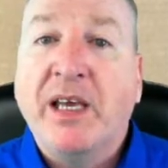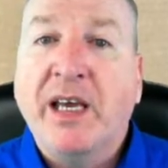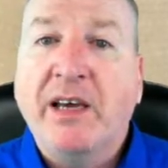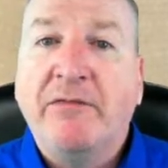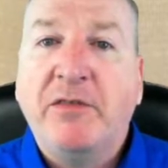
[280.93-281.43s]

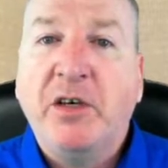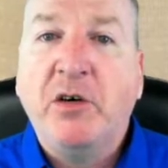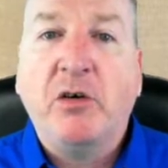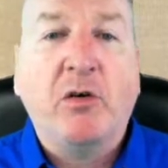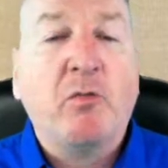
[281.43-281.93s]
if
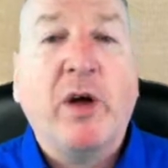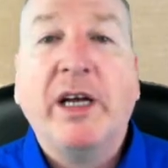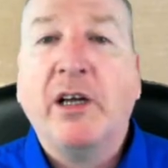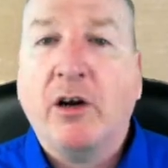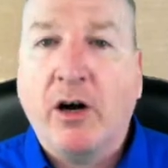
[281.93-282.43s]
your
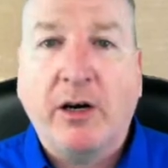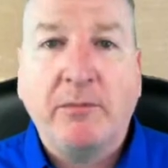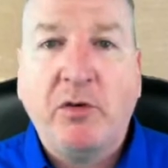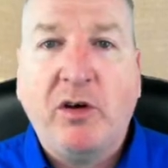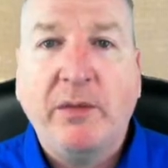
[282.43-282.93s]
regular
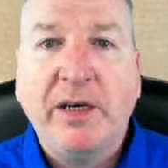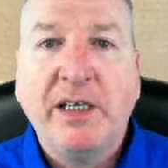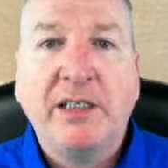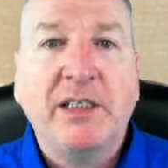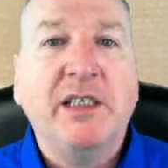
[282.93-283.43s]

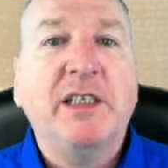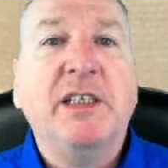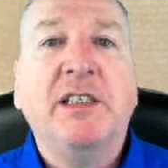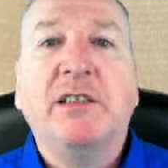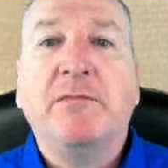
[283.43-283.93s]
unemployment
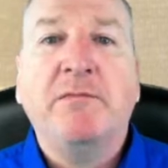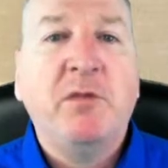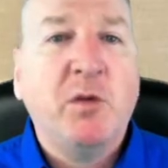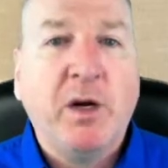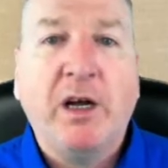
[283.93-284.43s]
is
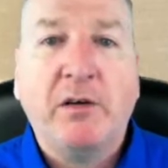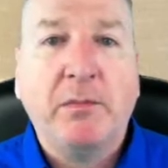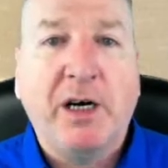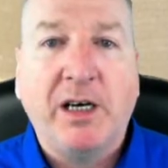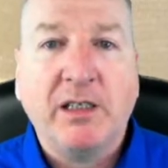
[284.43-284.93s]

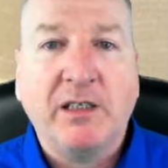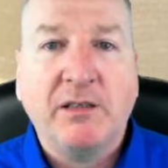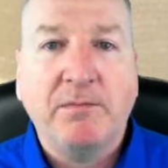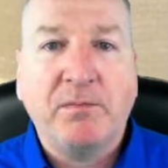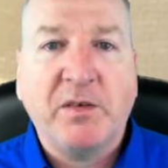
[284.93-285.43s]

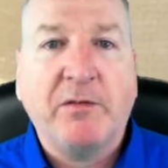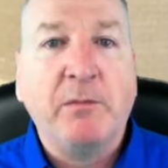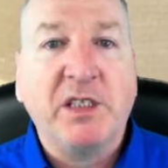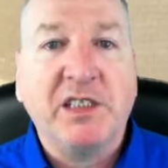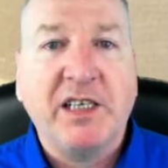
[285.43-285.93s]
$300
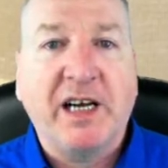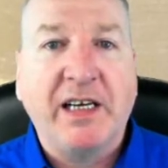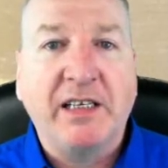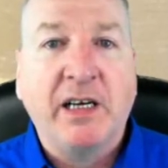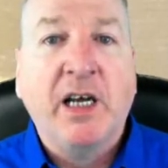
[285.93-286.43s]
from the
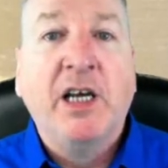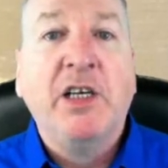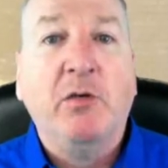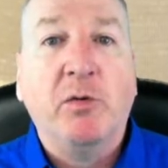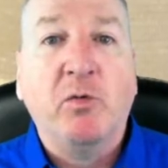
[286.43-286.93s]
state,
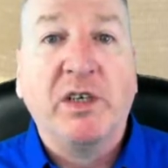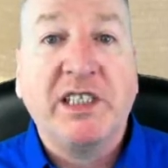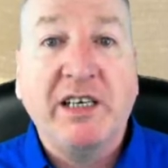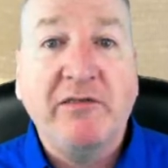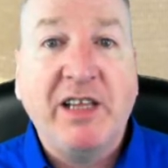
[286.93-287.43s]
you would
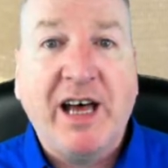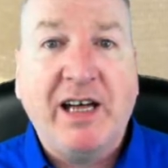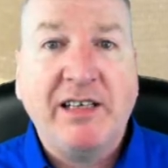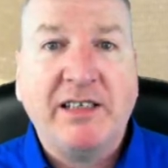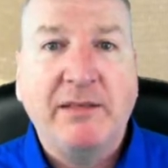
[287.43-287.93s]
receive
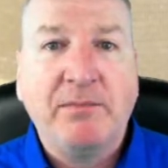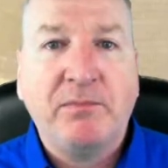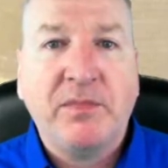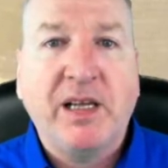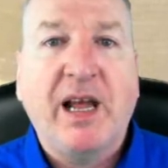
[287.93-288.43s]
that.
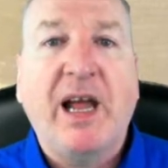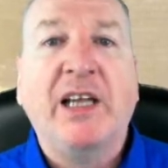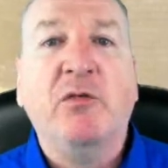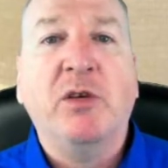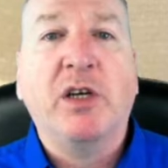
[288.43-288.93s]

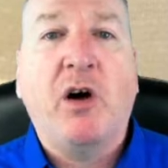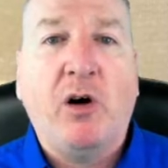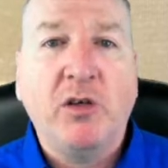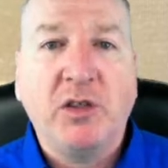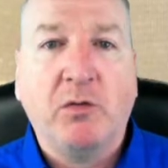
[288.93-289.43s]
And you would
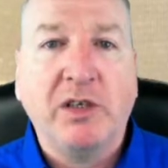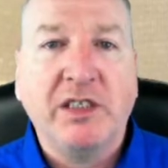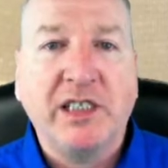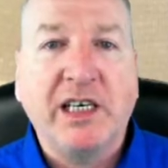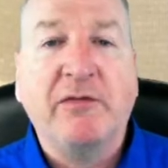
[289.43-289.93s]
also
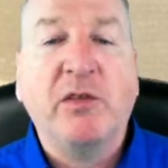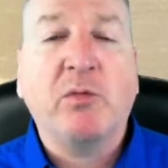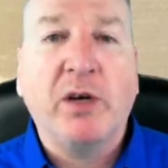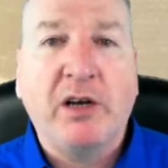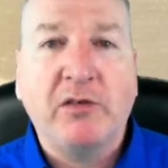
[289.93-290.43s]
receive
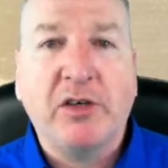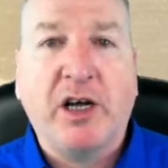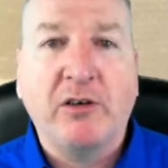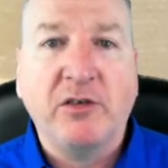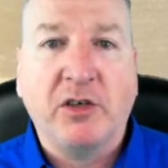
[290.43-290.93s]

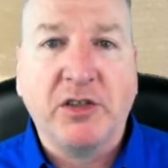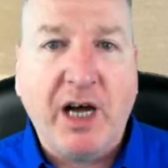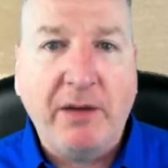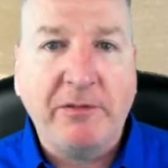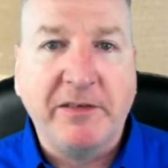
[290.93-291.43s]
$300 on
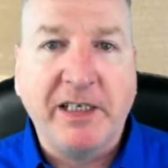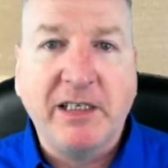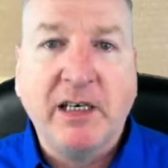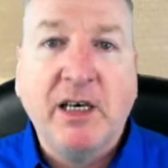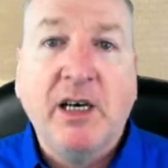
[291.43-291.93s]
top of
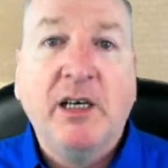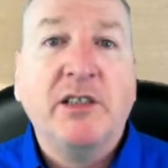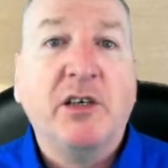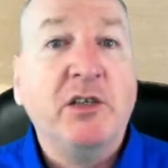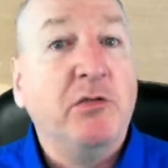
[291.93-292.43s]
it,
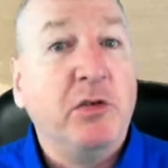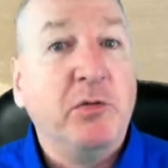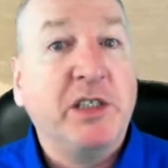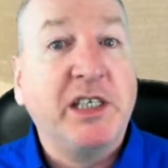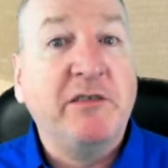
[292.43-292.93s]
so you would
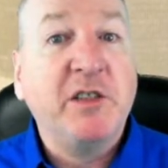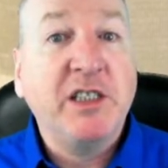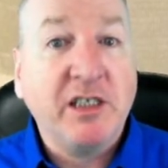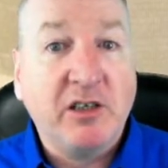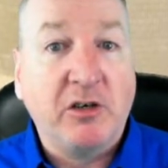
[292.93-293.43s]
receive
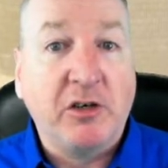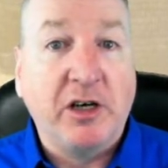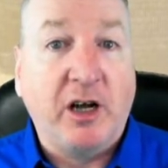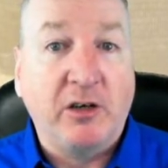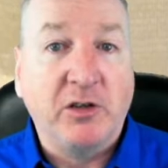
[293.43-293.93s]

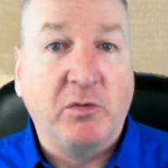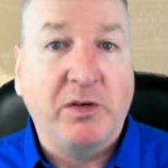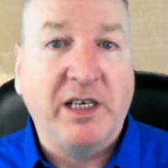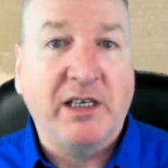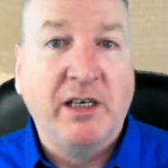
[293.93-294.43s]
$600 a
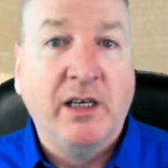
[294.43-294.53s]
week,